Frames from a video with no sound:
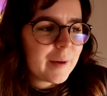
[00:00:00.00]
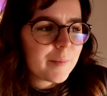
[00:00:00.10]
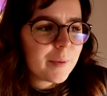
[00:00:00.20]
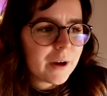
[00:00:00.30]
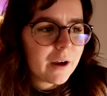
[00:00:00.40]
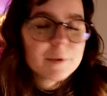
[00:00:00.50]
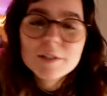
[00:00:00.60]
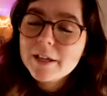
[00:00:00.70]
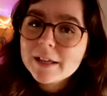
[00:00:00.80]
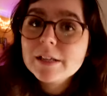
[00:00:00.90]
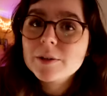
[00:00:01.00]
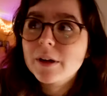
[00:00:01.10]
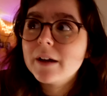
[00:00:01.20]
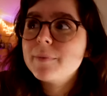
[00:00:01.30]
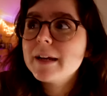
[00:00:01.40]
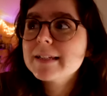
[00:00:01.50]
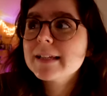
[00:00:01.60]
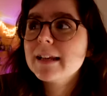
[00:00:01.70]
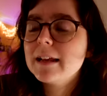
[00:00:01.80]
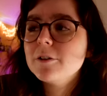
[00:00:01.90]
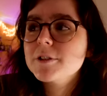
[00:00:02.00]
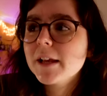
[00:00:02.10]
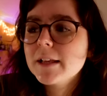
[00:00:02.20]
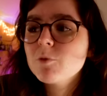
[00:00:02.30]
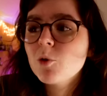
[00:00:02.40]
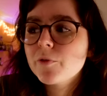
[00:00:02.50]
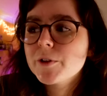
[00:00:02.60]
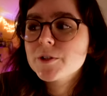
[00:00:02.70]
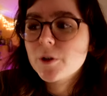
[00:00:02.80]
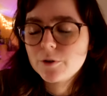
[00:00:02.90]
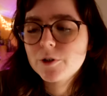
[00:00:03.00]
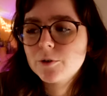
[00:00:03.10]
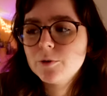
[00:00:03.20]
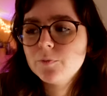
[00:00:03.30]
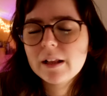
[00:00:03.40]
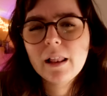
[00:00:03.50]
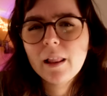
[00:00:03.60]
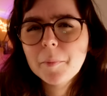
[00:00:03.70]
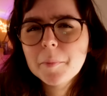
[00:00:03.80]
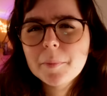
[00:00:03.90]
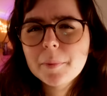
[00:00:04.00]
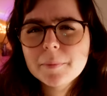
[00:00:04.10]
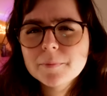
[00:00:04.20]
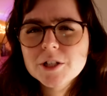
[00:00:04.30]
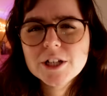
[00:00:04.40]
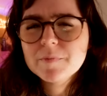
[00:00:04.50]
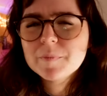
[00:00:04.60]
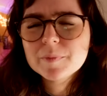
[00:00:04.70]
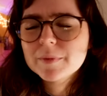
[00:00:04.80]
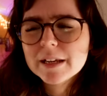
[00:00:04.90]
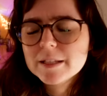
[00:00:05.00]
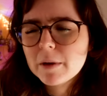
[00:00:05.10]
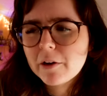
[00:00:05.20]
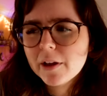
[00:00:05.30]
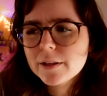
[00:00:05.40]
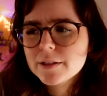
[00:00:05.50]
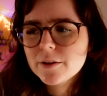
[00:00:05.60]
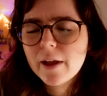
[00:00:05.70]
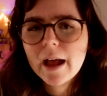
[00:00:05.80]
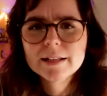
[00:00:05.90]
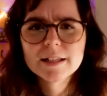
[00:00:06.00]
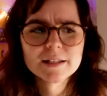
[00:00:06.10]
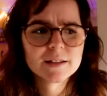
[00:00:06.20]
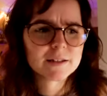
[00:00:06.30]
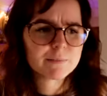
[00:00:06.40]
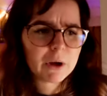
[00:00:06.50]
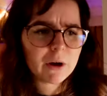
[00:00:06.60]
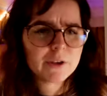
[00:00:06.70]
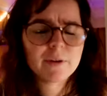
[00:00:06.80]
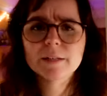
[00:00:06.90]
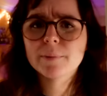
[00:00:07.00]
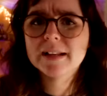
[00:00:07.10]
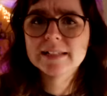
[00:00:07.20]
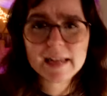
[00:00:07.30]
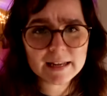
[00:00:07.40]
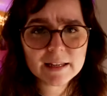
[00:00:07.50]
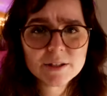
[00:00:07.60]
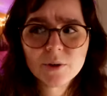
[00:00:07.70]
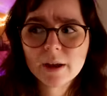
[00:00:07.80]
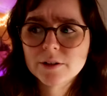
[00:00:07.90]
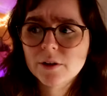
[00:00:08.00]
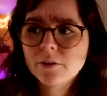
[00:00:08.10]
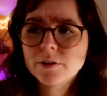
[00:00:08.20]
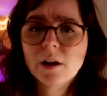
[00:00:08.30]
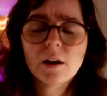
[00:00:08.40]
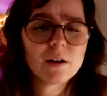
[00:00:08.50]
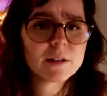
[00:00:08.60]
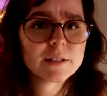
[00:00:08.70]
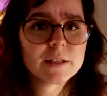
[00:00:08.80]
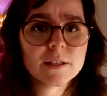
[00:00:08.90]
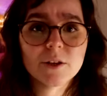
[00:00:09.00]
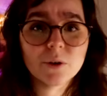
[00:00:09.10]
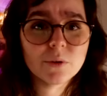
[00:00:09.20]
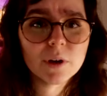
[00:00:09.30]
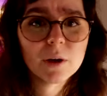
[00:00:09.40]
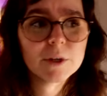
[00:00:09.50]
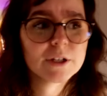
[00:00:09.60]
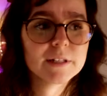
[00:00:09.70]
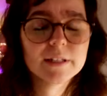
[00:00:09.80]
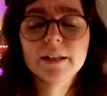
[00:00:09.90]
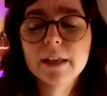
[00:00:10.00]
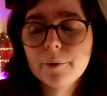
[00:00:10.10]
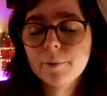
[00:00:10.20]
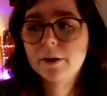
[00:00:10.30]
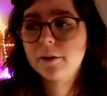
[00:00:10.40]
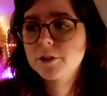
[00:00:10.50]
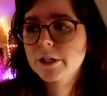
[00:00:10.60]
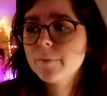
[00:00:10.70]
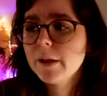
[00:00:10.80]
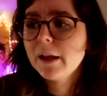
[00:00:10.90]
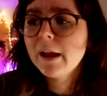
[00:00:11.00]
But I was looking into it, and basically it looks like it's more of a social club gym experience. So you get access to the spa, you get to play tennis, you get to go to classes, yoga, which I didn't get with my current gym,